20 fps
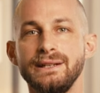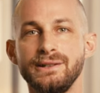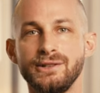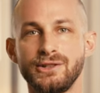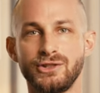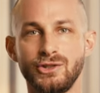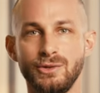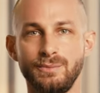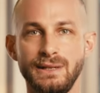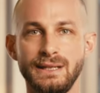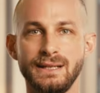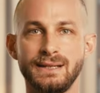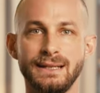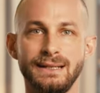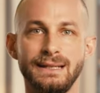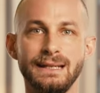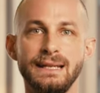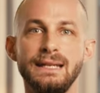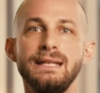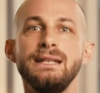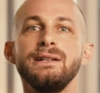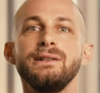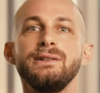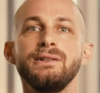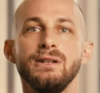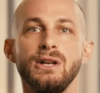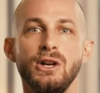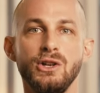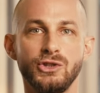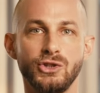years to be sitting
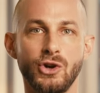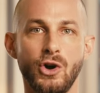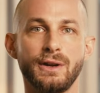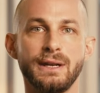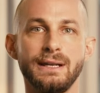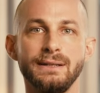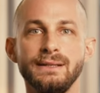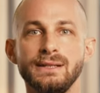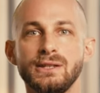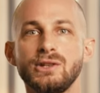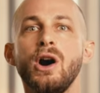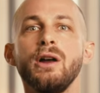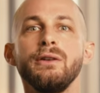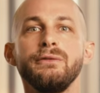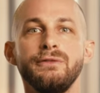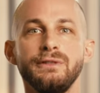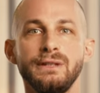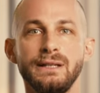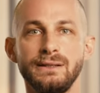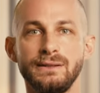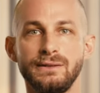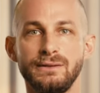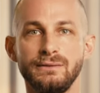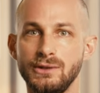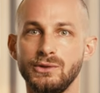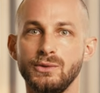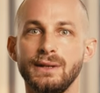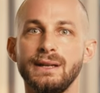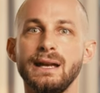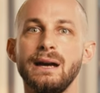here talking this confident
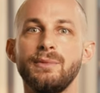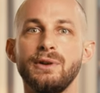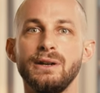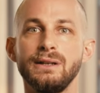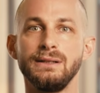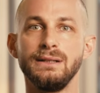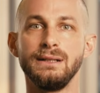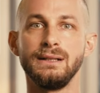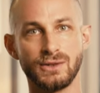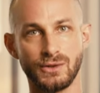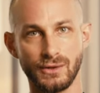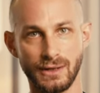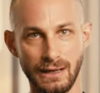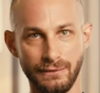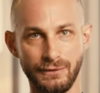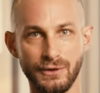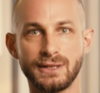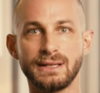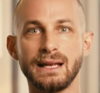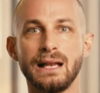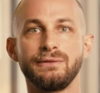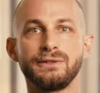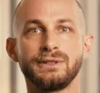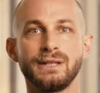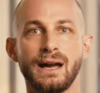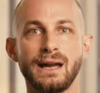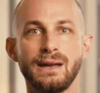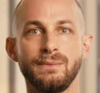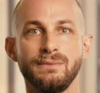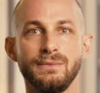into a camera. So give yourself
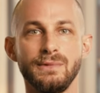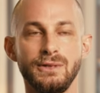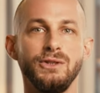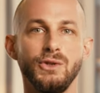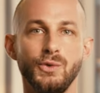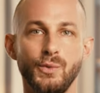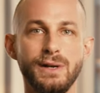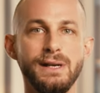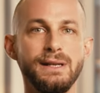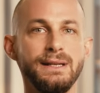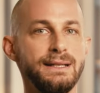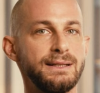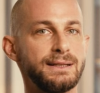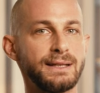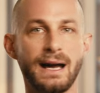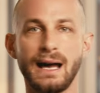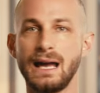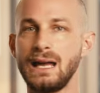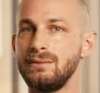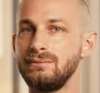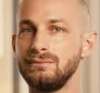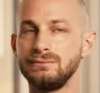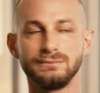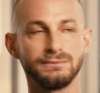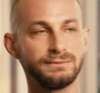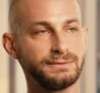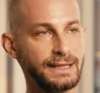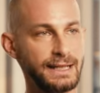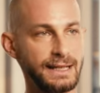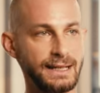time. You will need time,
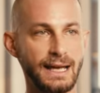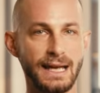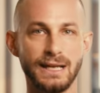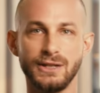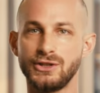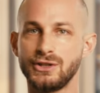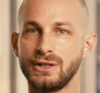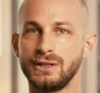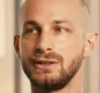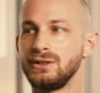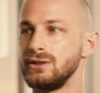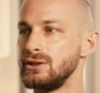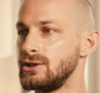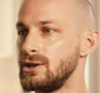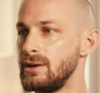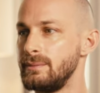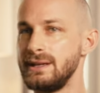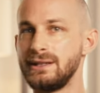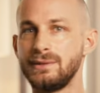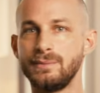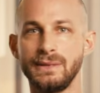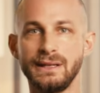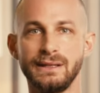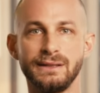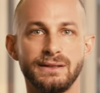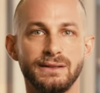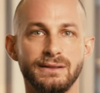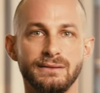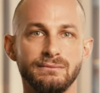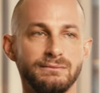dedication,
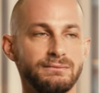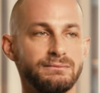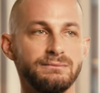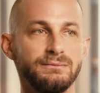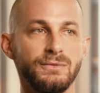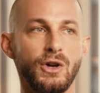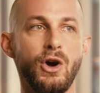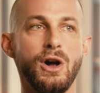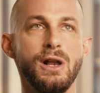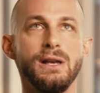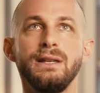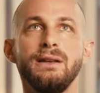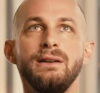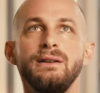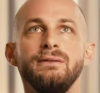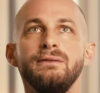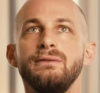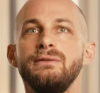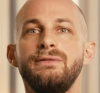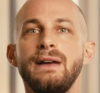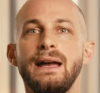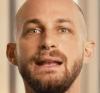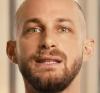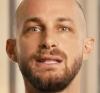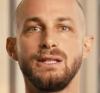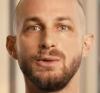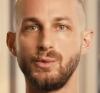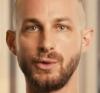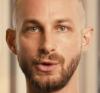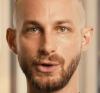commitment, all the
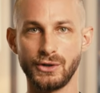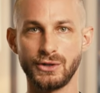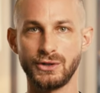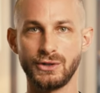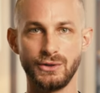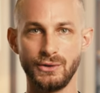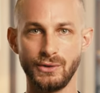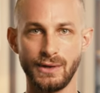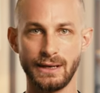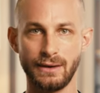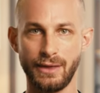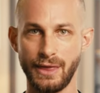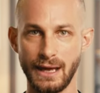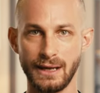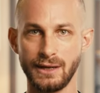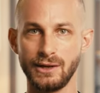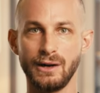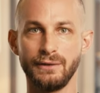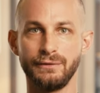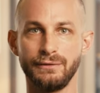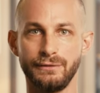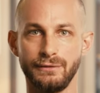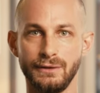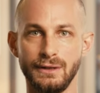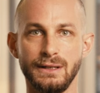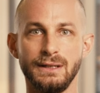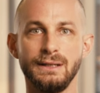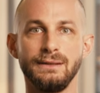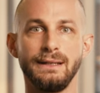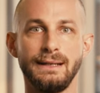fancy words you can think of
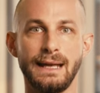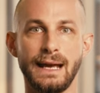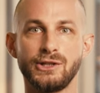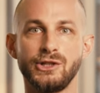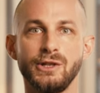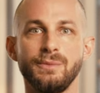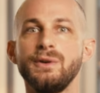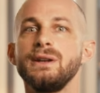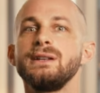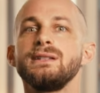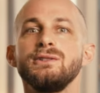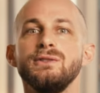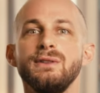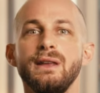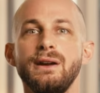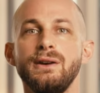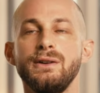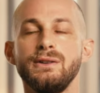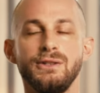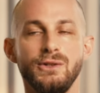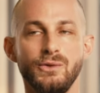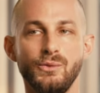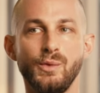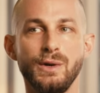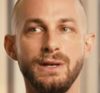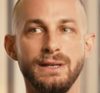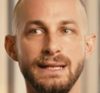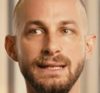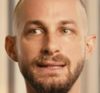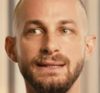that actually brings you there. You
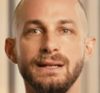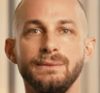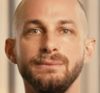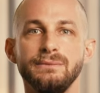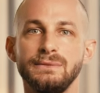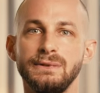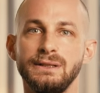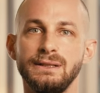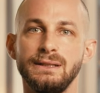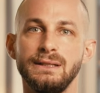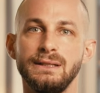will need them.